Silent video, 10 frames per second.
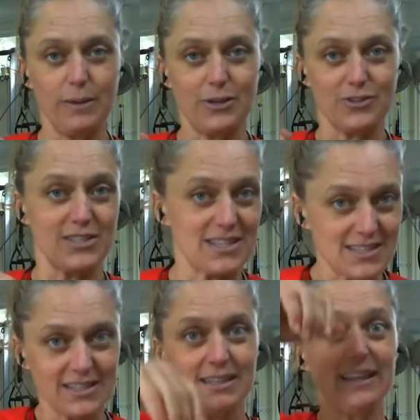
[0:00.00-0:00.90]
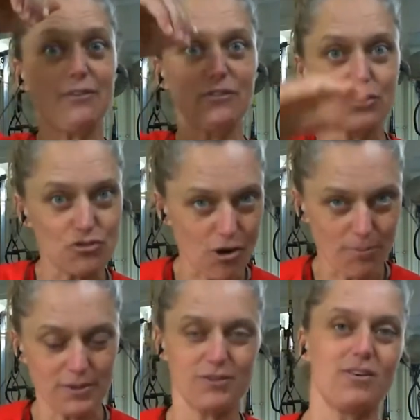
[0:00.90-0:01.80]
because it doesn't lift and
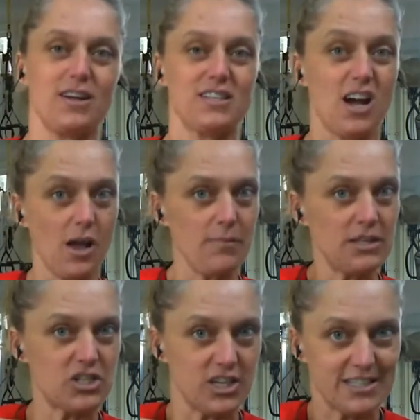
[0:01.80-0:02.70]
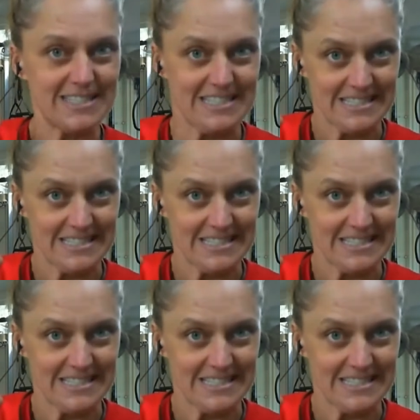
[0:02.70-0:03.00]
drop at the right time. It just,